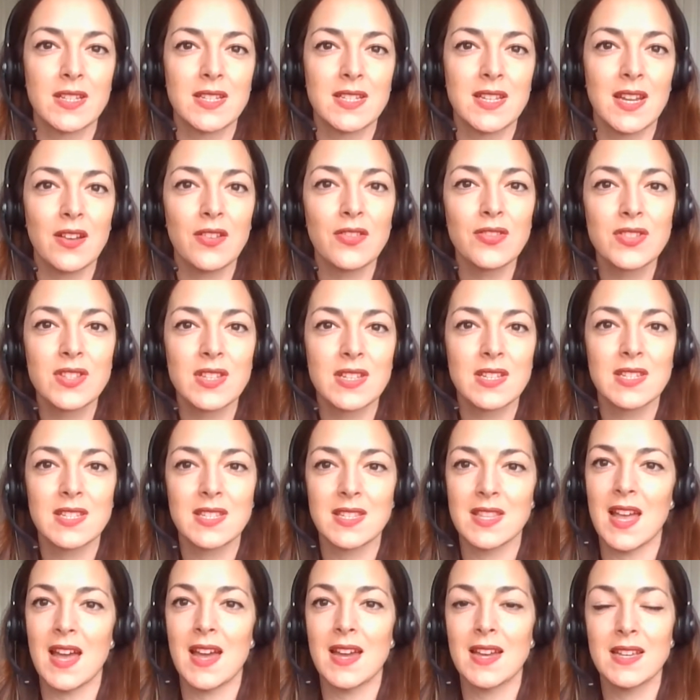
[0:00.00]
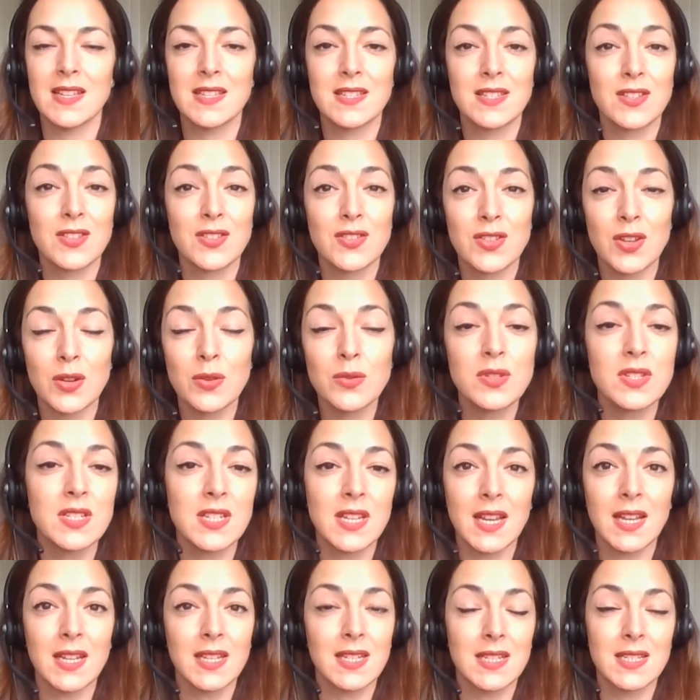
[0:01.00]
tells us that it's
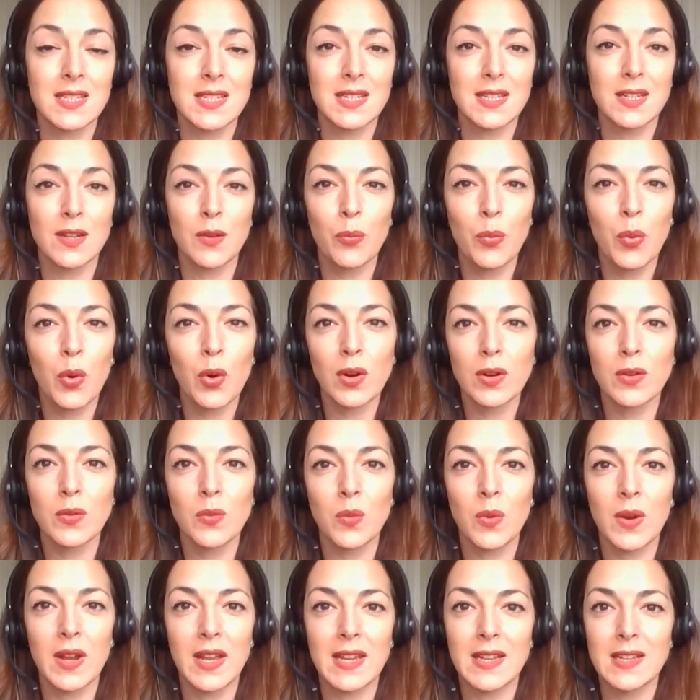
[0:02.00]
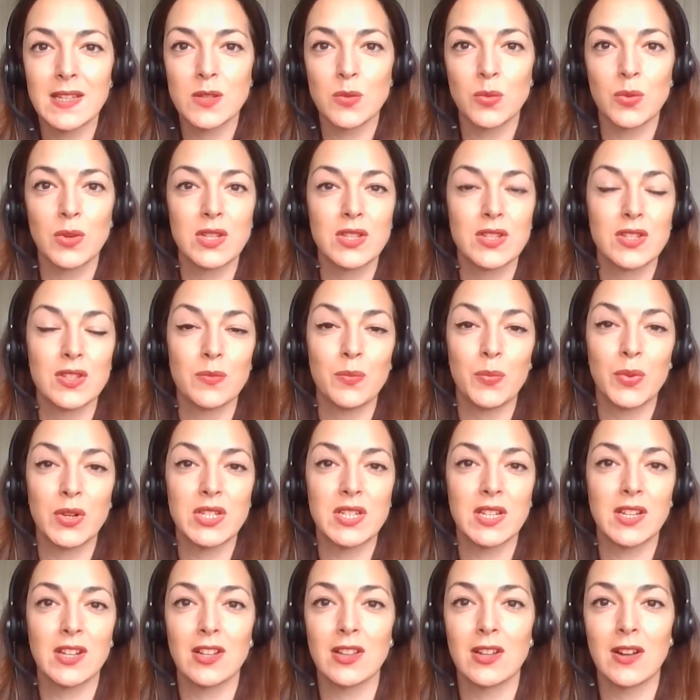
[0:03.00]
associated in important ways with
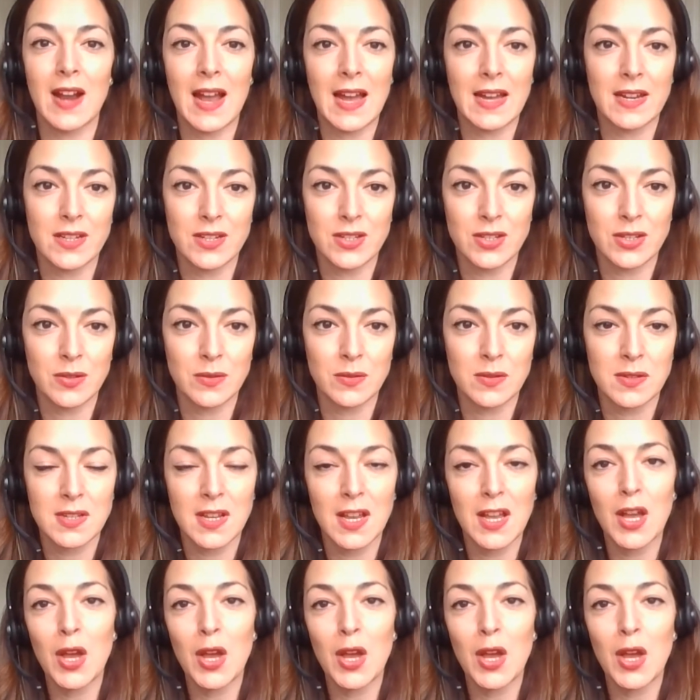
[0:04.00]
particular attitudes.